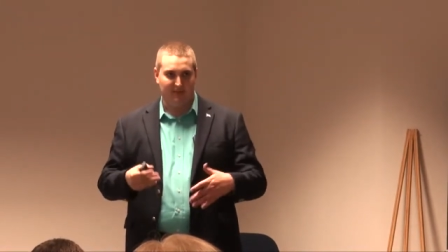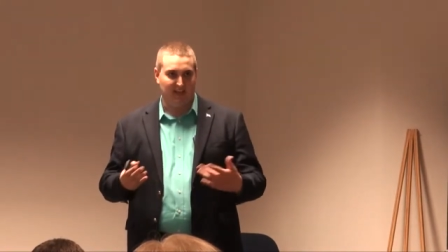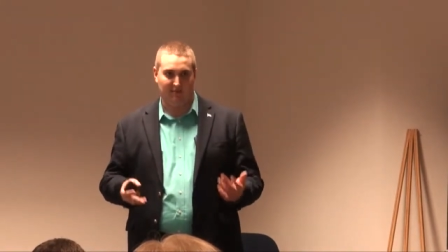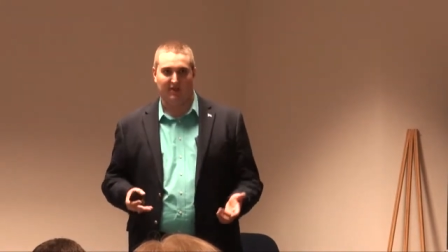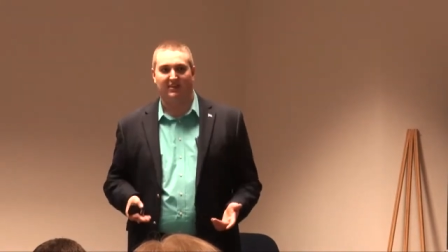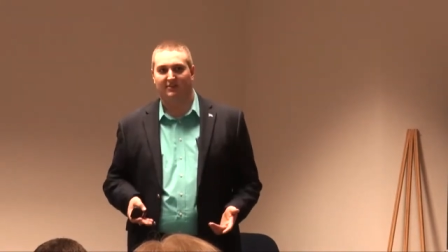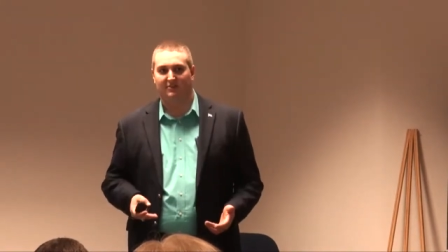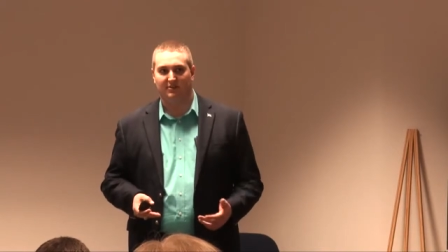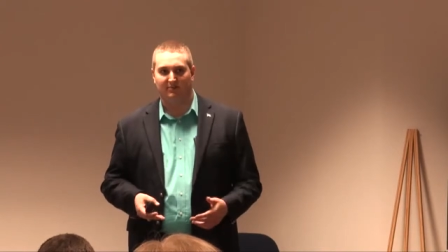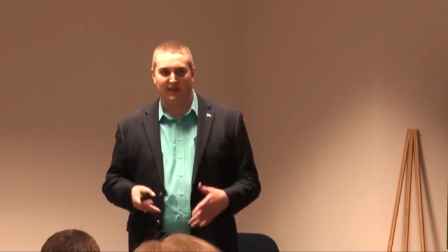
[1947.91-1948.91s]
thing about the
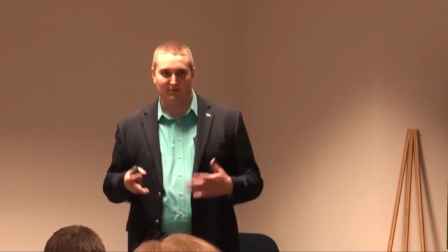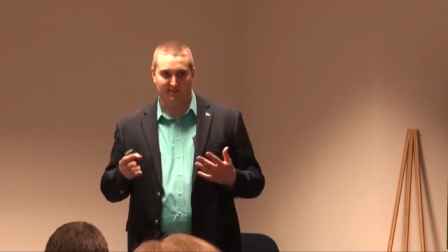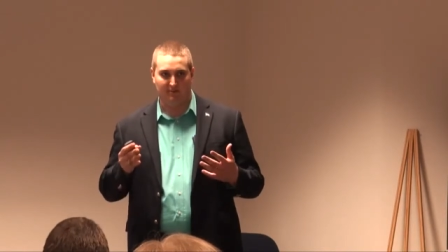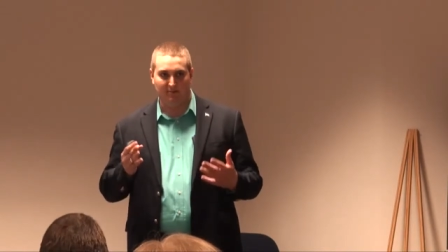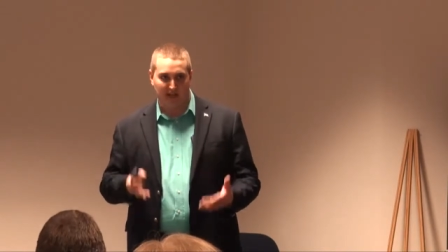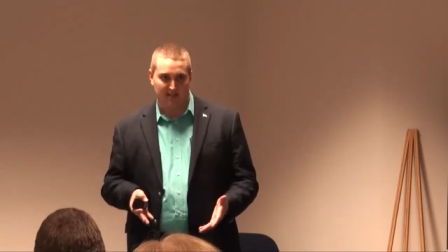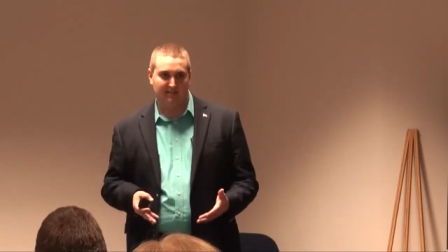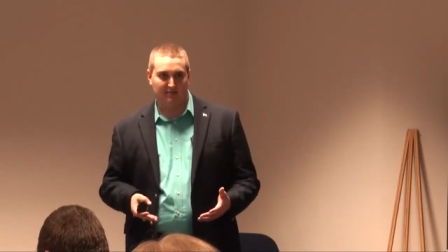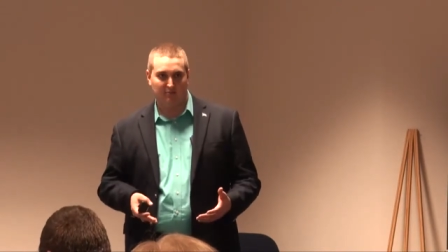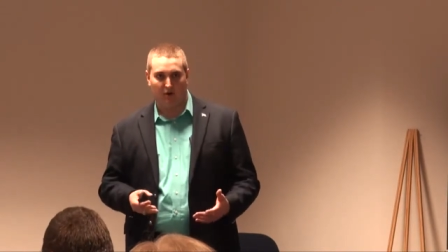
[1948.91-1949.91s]
internship. That was the
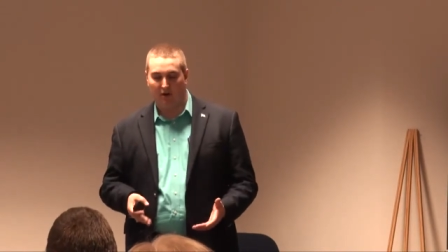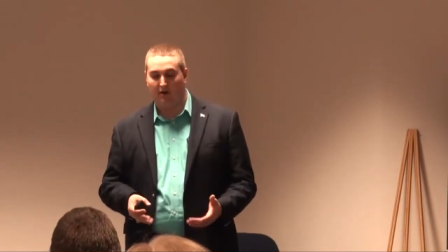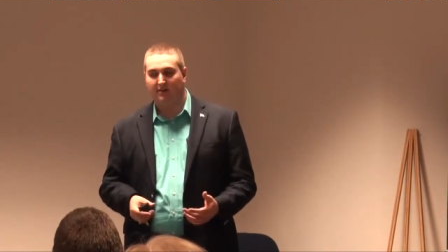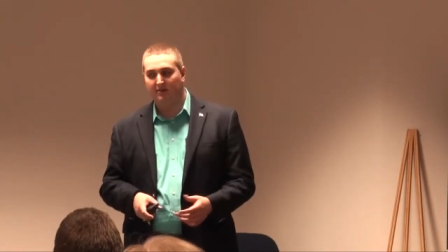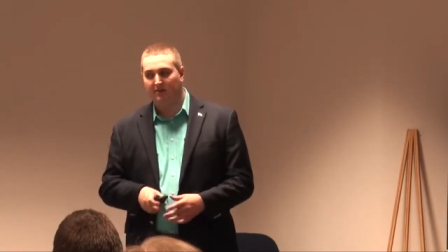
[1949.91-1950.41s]
best part.